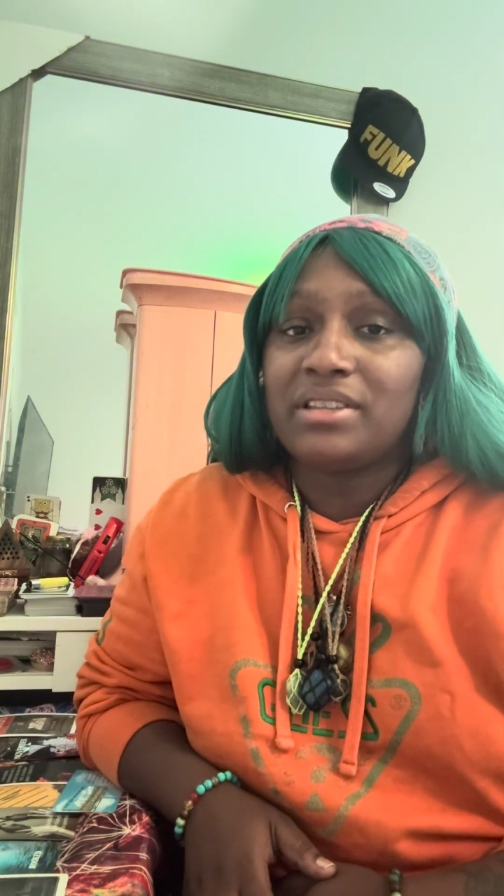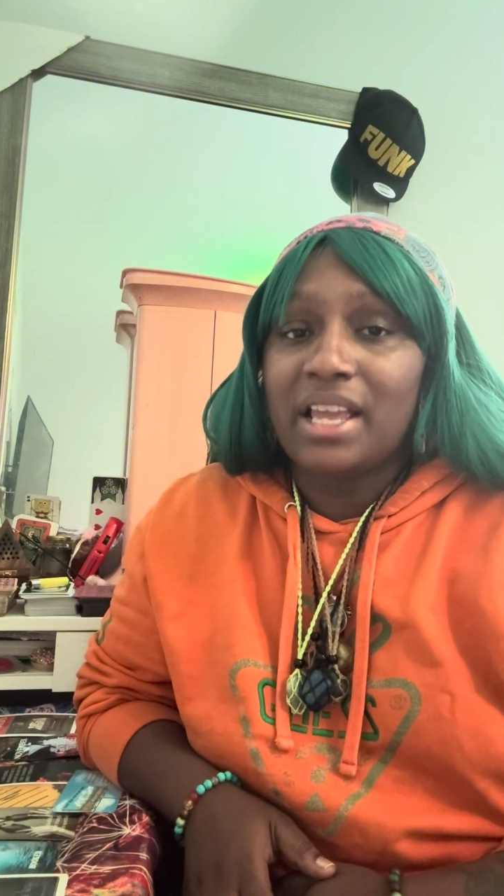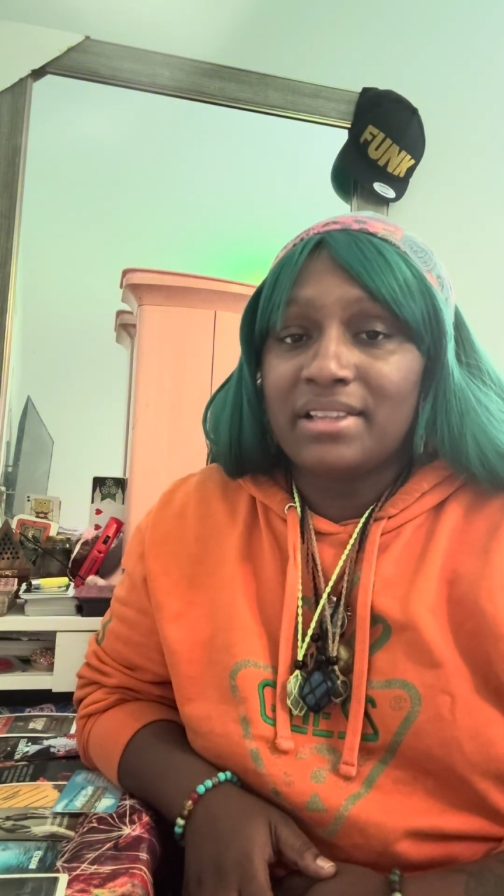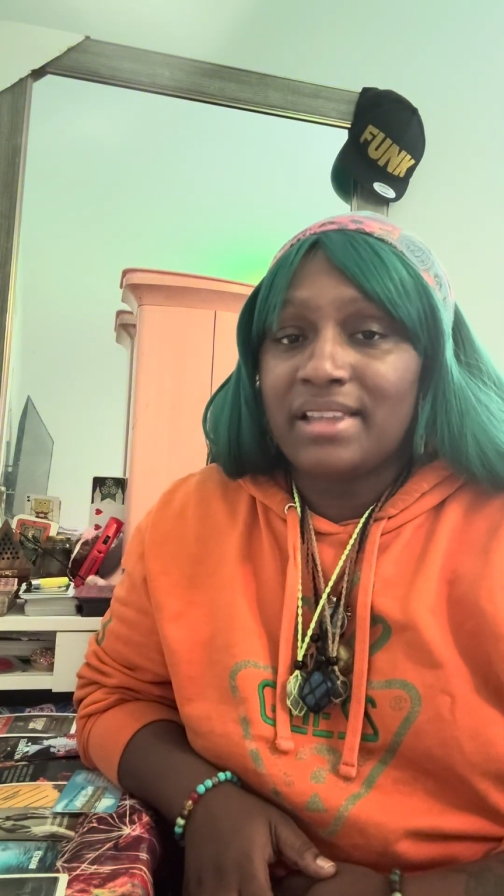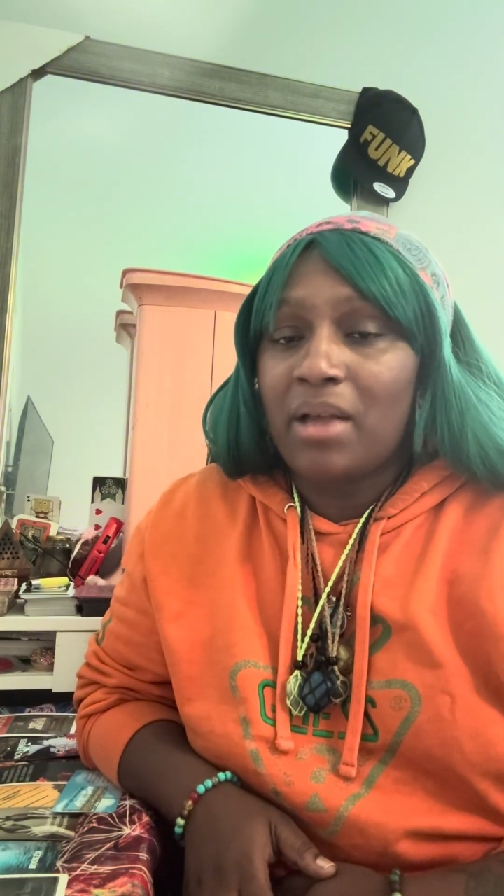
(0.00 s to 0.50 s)

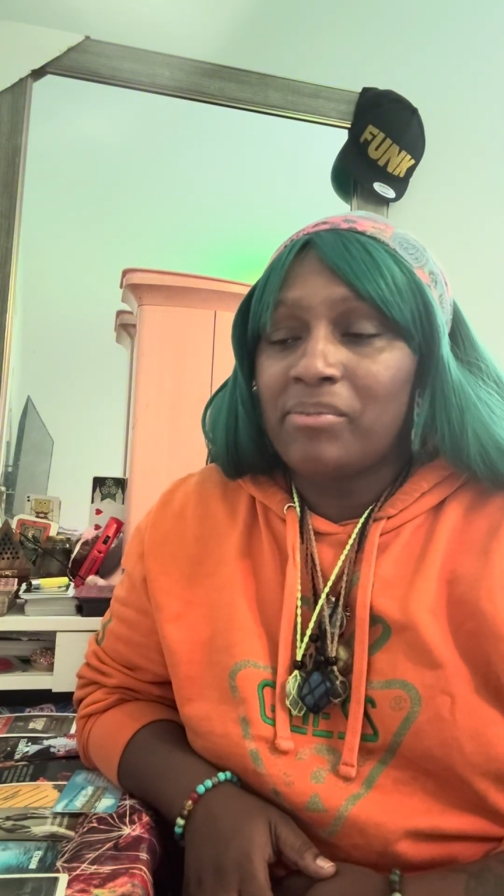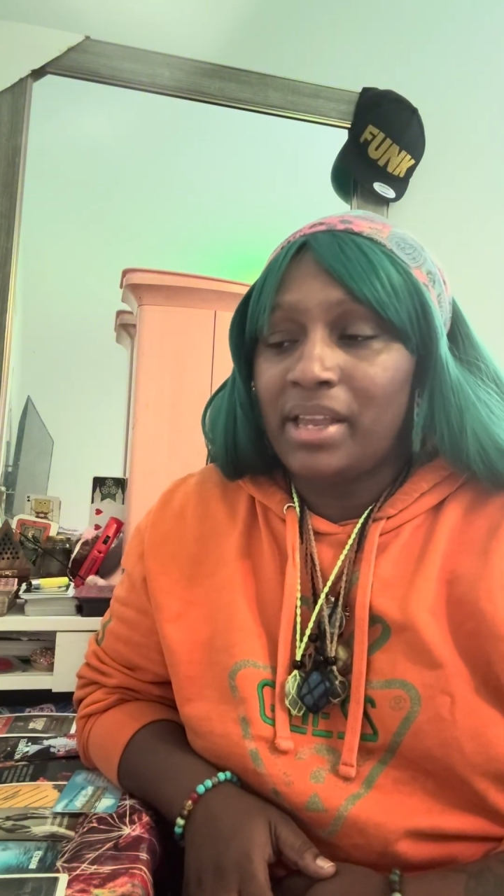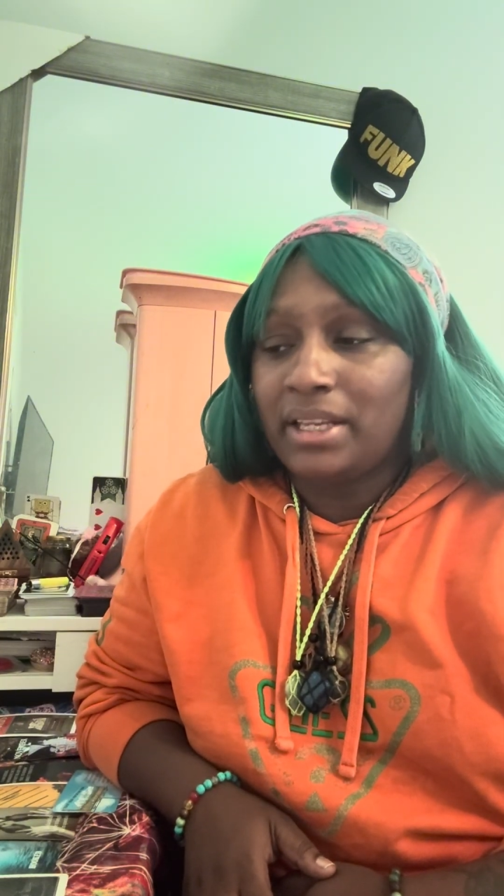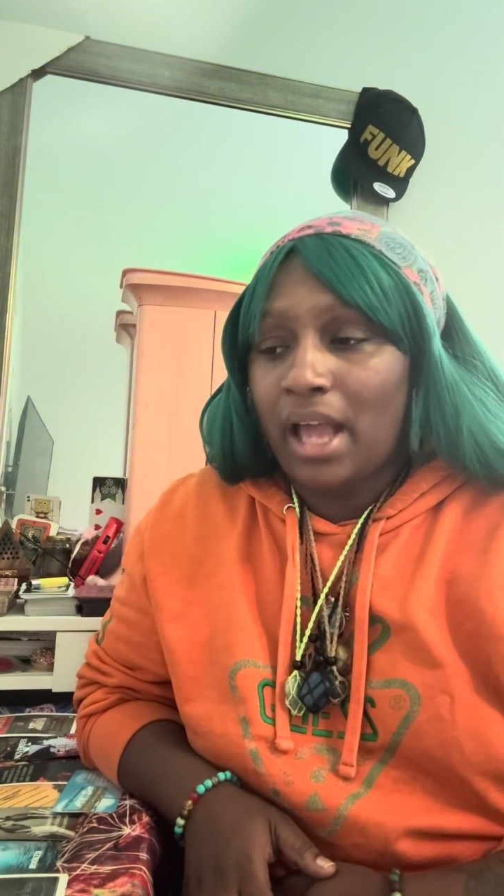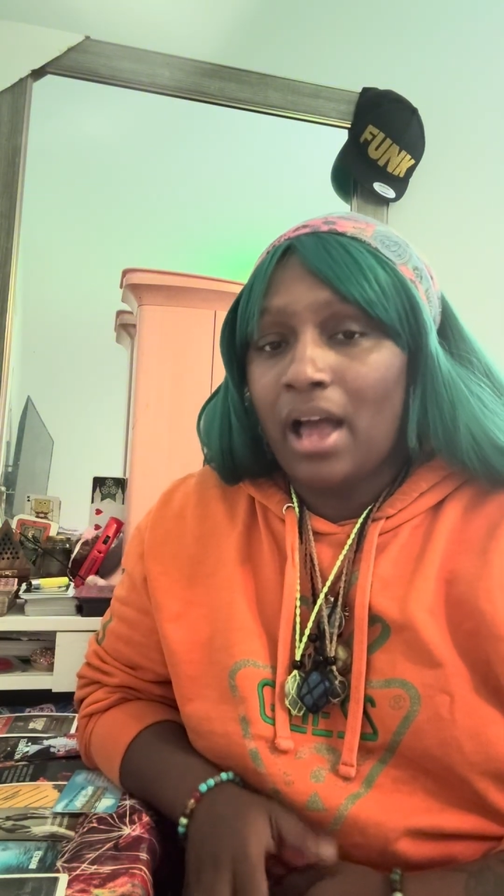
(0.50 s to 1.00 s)
things that
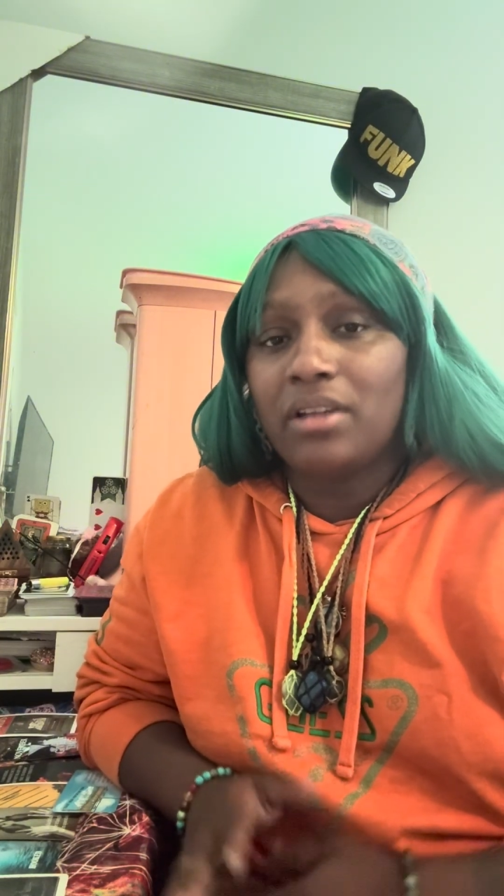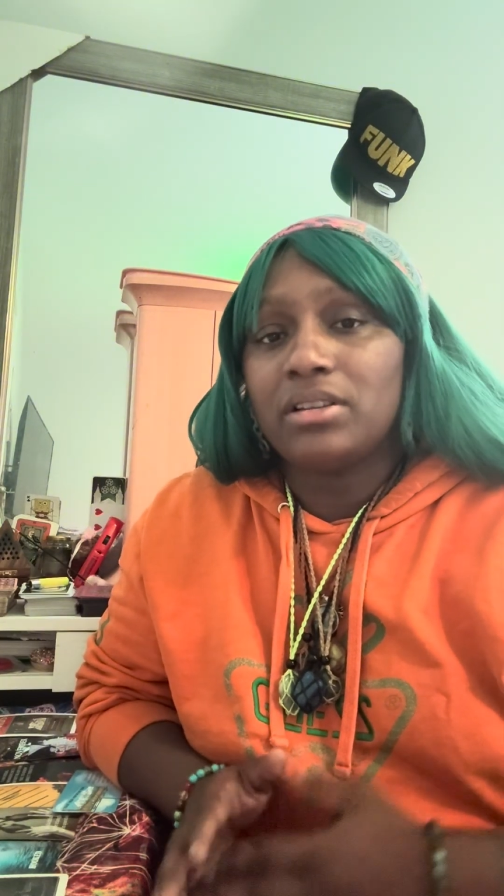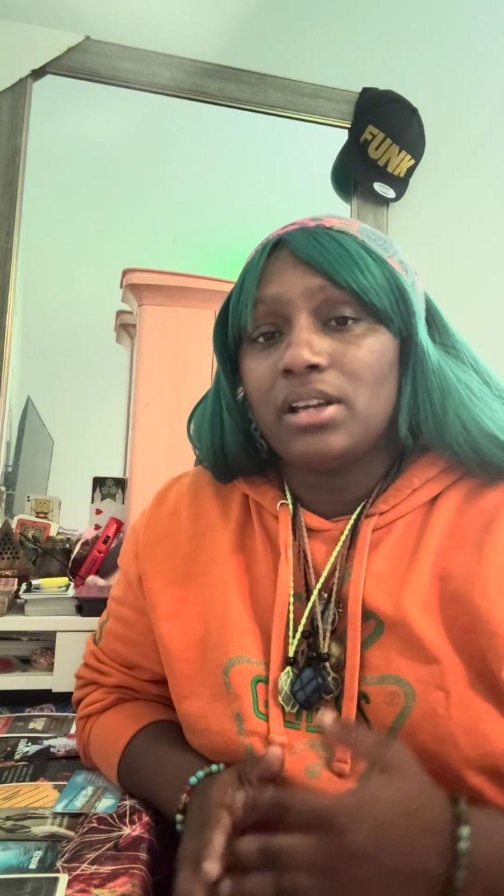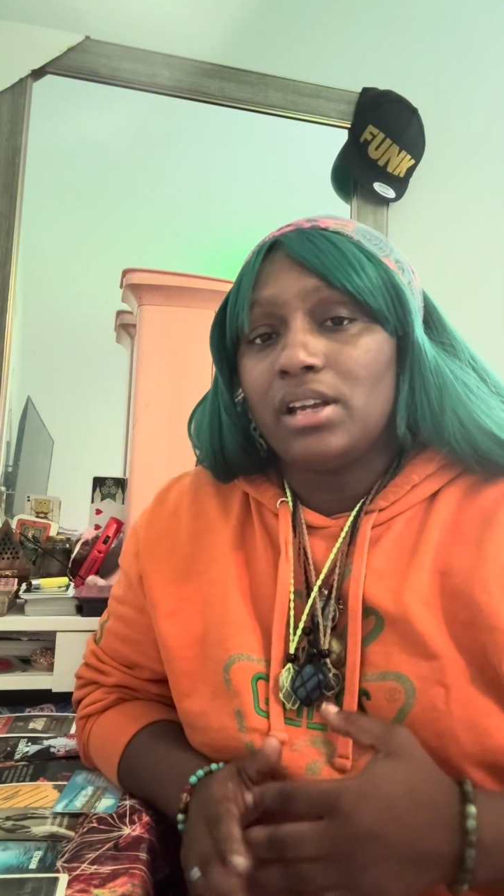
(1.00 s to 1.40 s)
may not